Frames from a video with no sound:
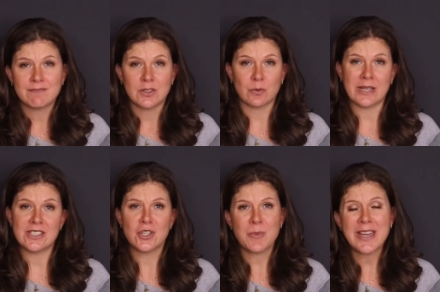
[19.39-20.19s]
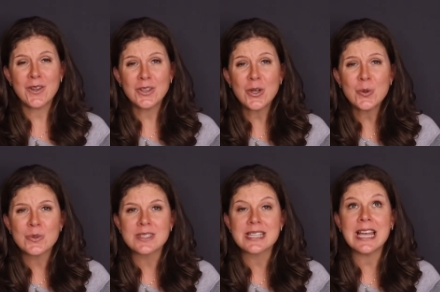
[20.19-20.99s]
the rates you pay on
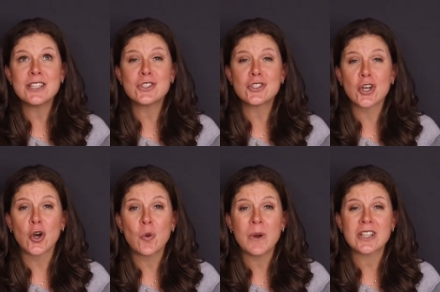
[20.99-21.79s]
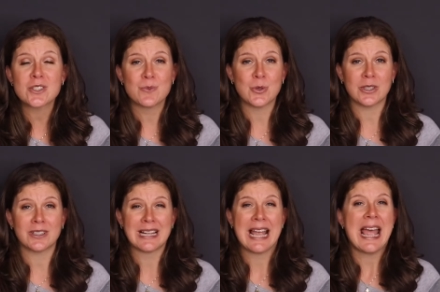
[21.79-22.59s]
loans, and so much
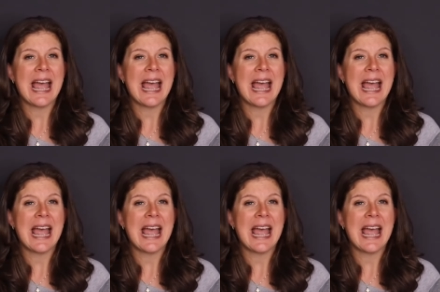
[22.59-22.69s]
more.